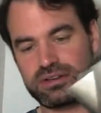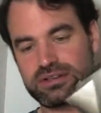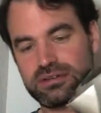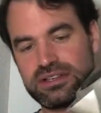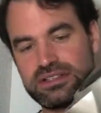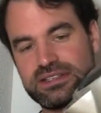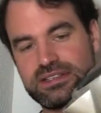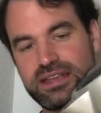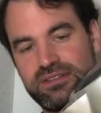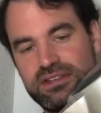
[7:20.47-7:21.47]
So this is
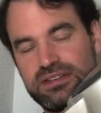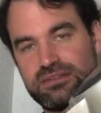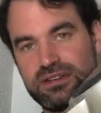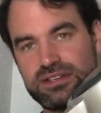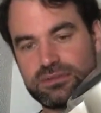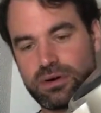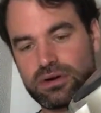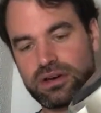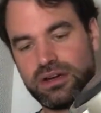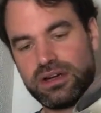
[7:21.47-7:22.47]
70 degrees water,